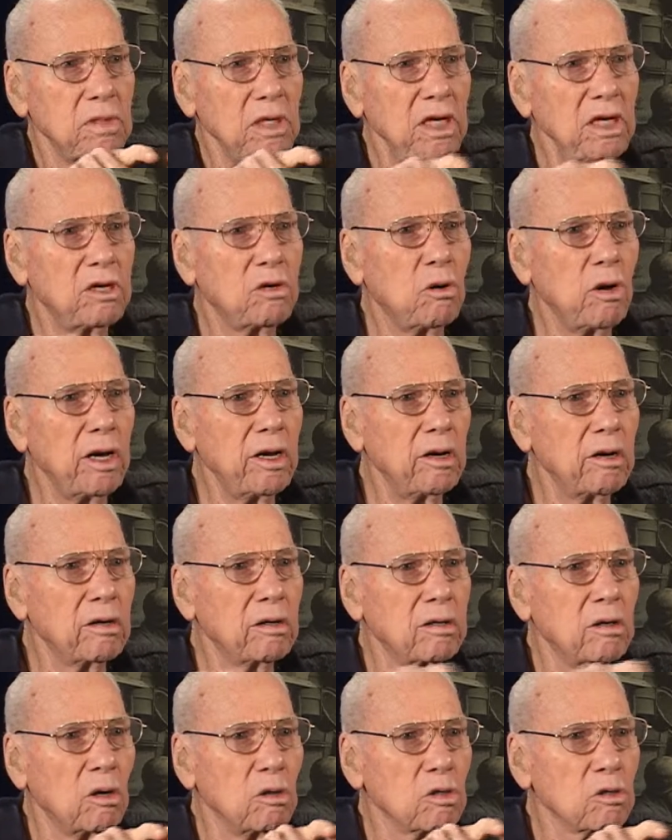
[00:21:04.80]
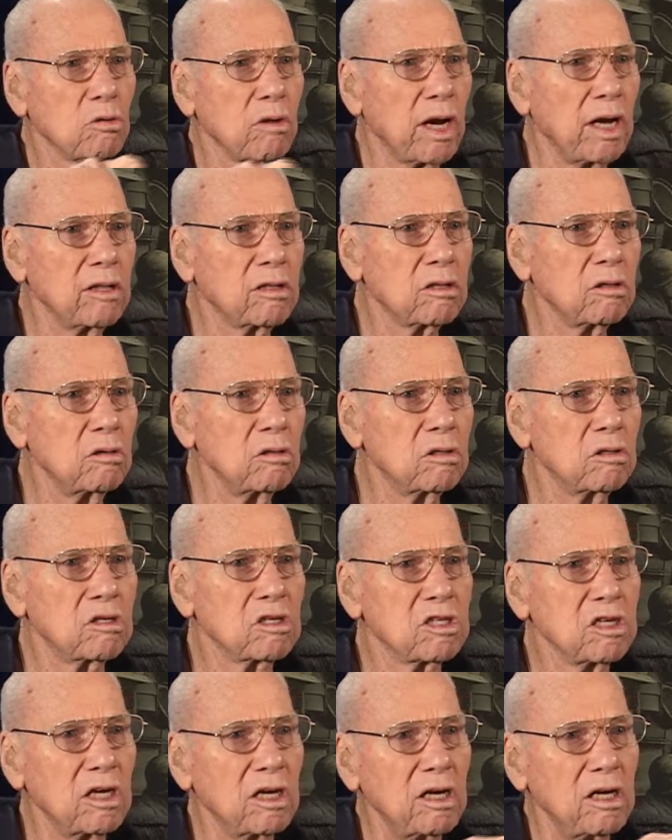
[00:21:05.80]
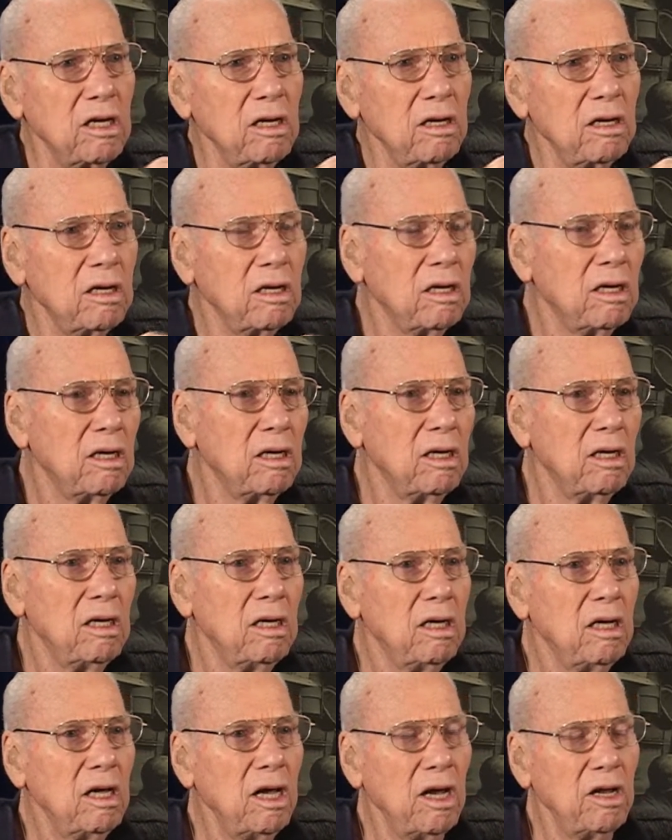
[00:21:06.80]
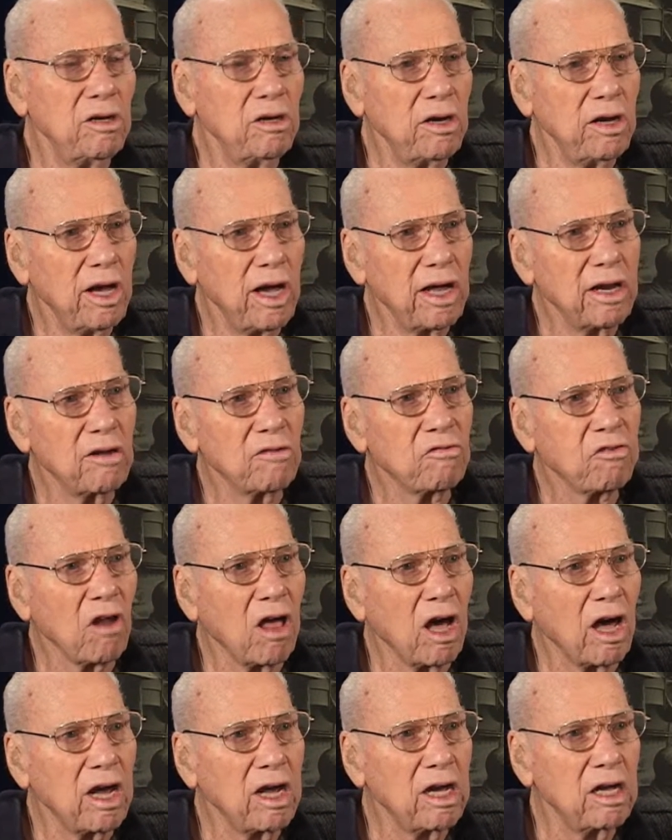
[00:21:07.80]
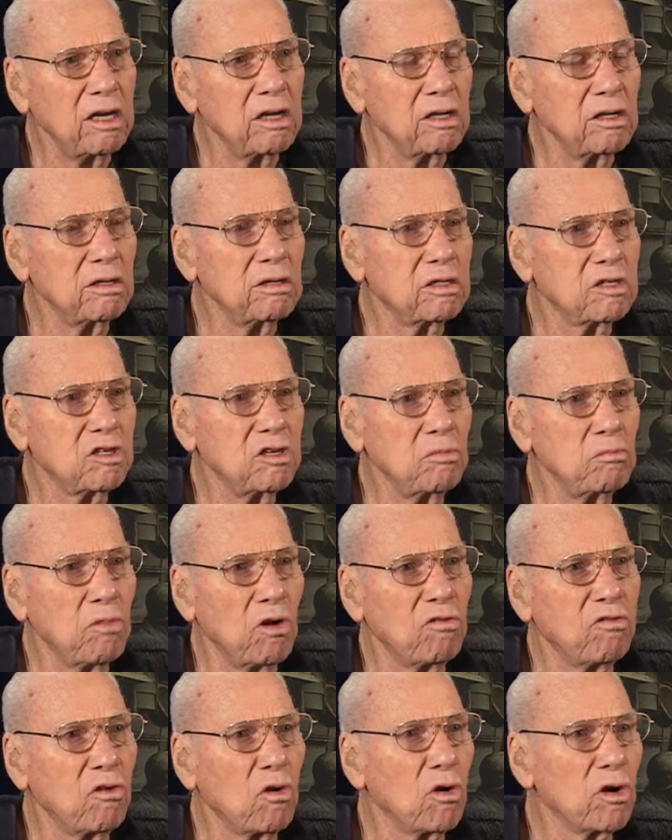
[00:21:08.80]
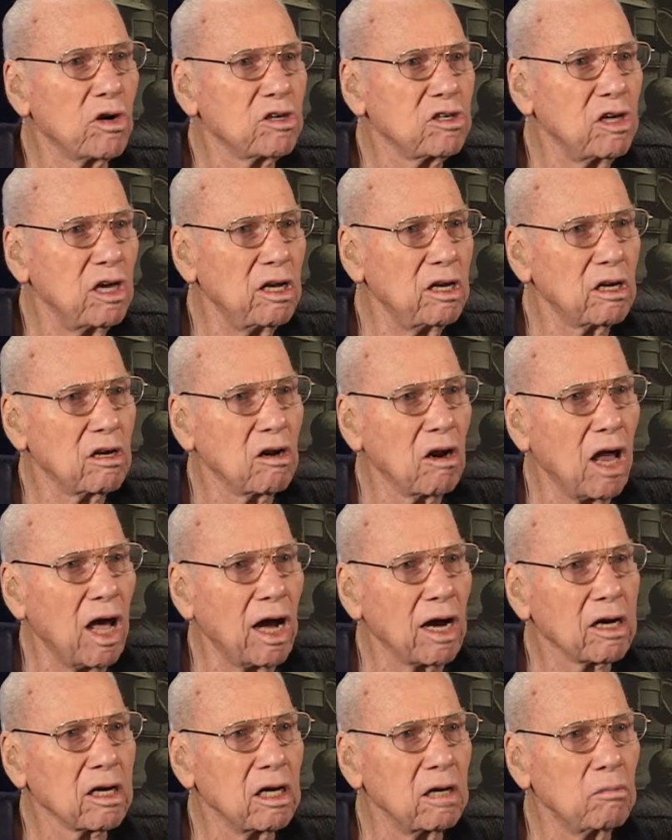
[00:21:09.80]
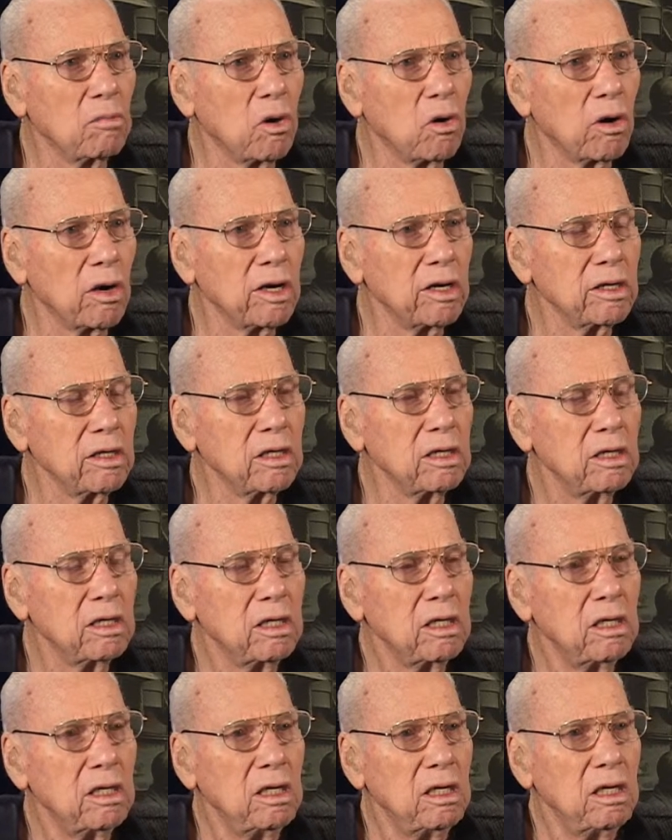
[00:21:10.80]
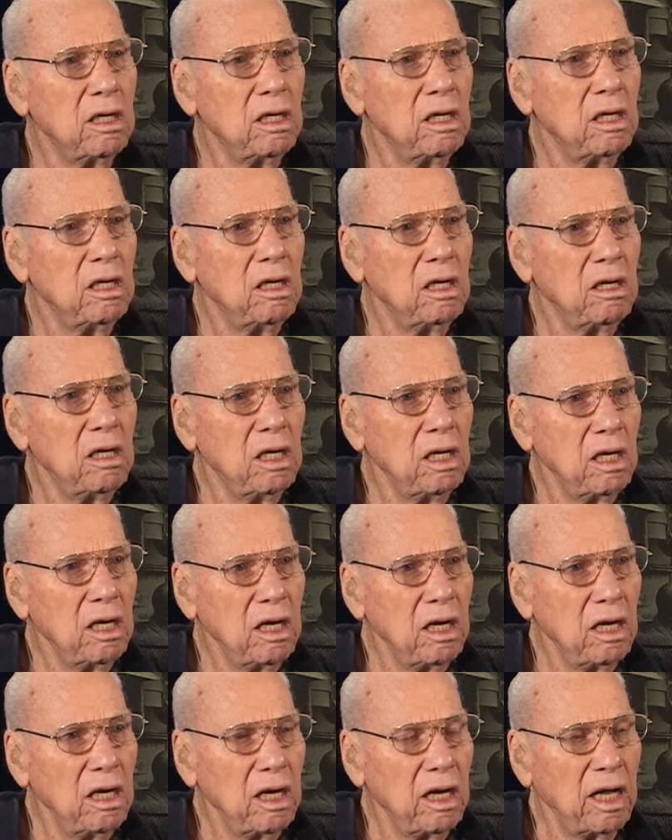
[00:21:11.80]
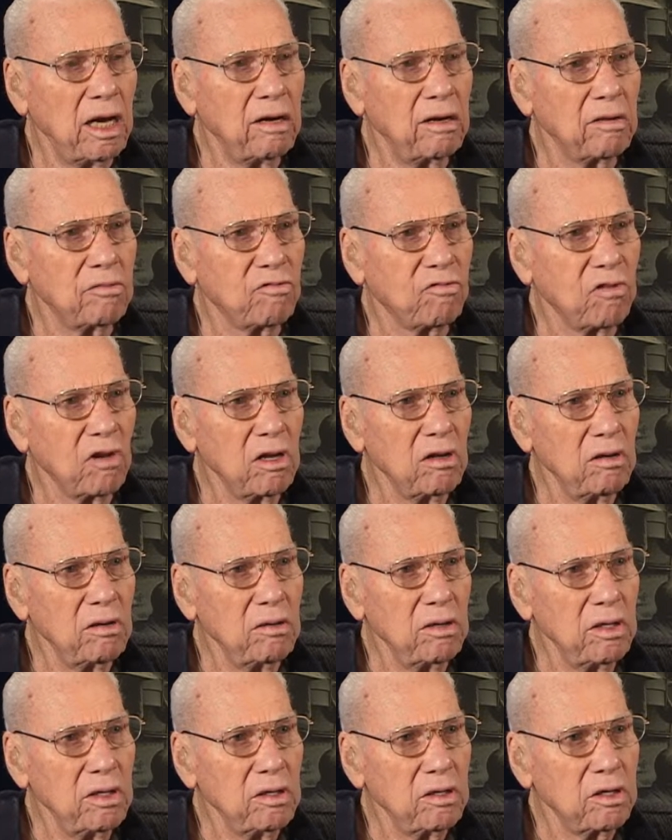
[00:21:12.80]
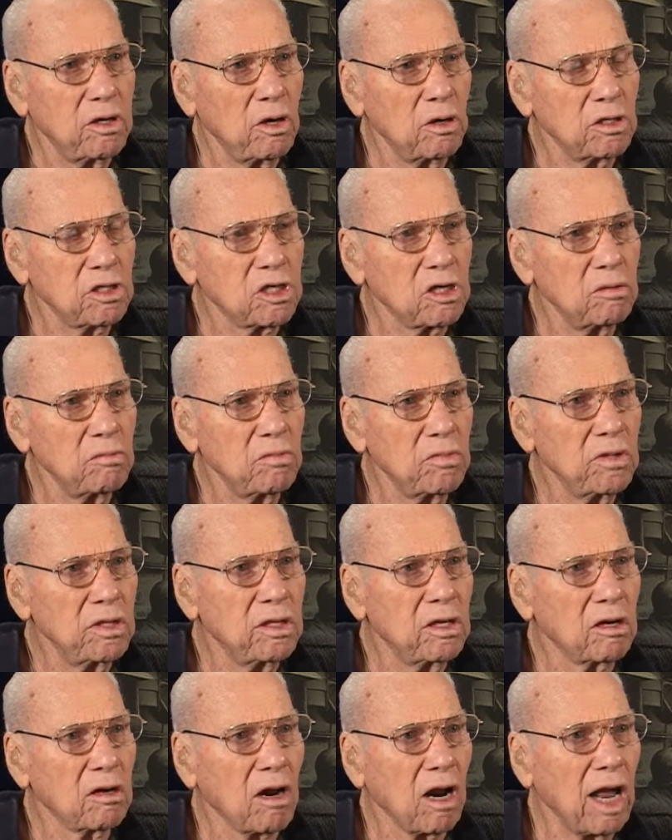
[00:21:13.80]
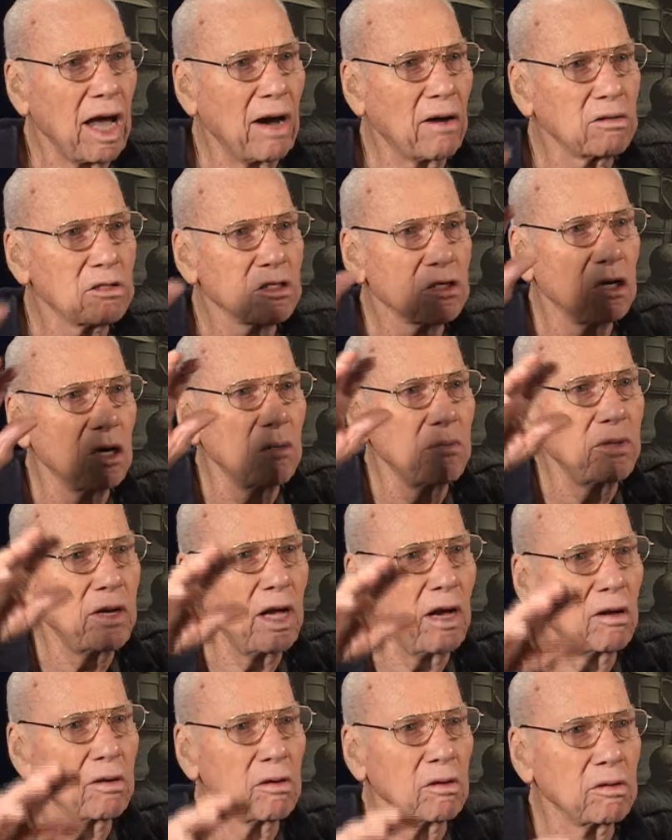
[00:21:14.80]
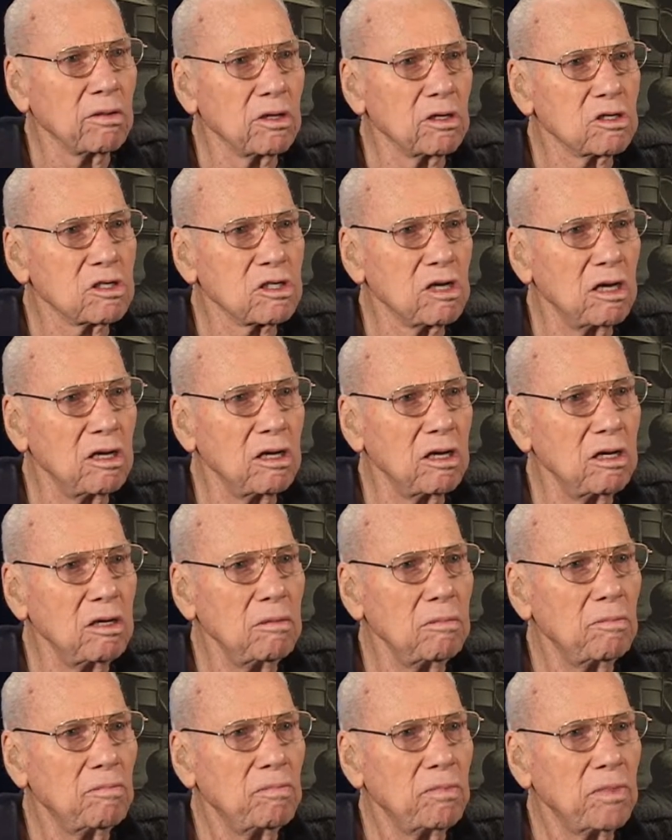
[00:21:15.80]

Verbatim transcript: equator goes right through the city, and you had to fly in and before 10 o'clock in the morning. And because the clouds come down on the city,